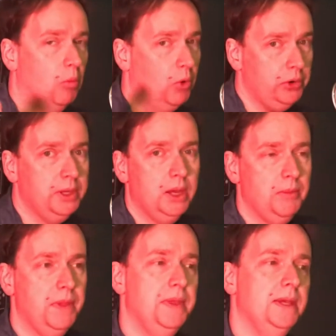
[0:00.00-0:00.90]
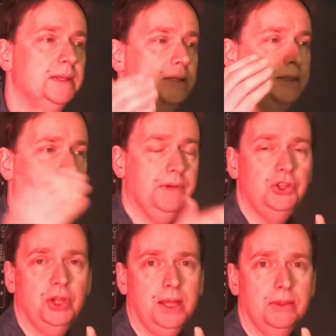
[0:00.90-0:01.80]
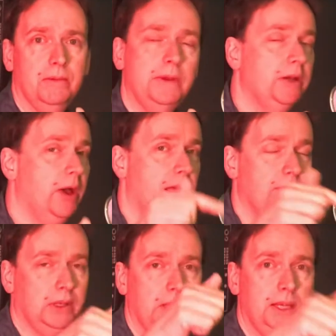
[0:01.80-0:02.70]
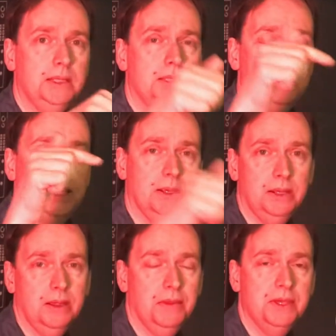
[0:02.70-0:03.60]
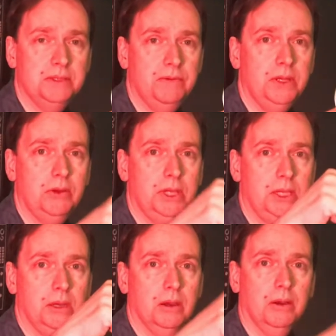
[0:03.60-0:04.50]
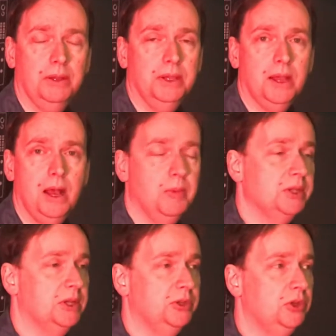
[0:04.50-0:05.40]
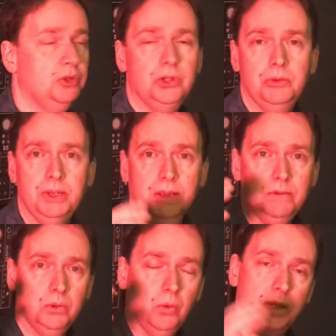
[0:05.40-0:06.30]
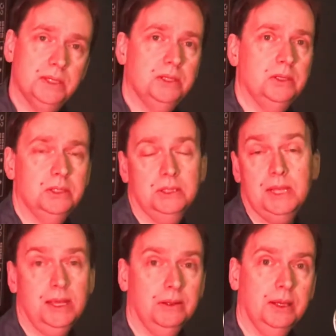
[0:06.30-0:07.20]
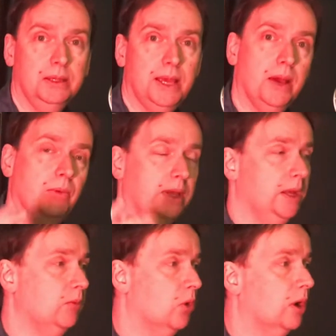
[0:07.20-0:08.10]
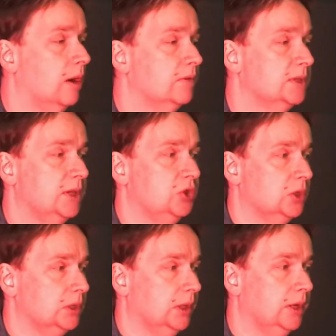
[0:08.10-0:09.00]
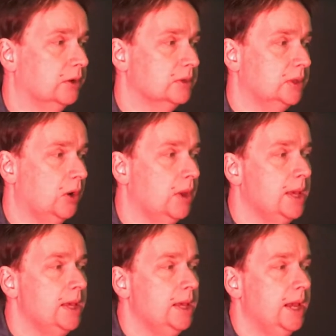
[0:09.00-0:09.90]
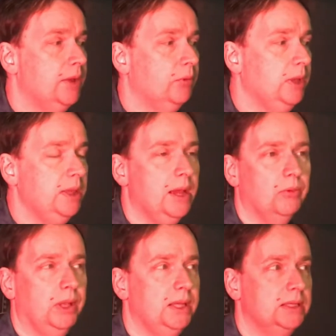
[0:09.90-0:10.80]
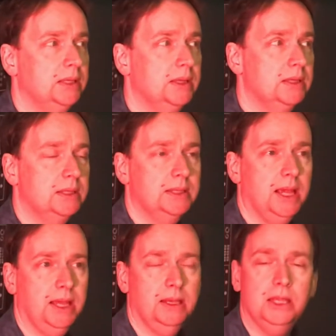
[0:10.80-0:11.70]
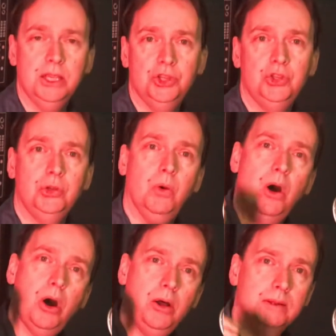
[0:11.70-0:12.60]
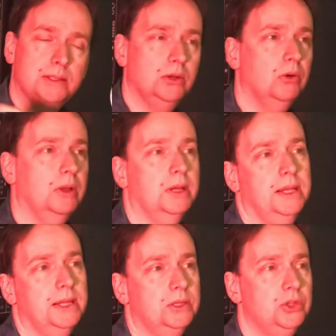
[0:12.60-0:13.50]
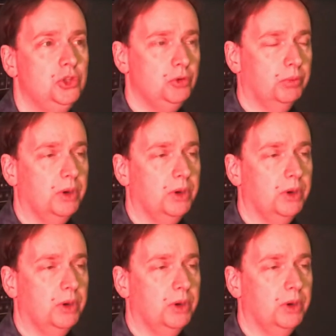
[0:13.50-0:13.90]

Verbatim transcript: more to come on this. Definitely check out the video. I have it linked in this video here in the comments on YouTube. If you want to take a look at that, we can have more conversations later. So, and really that relates to this second issue also connected to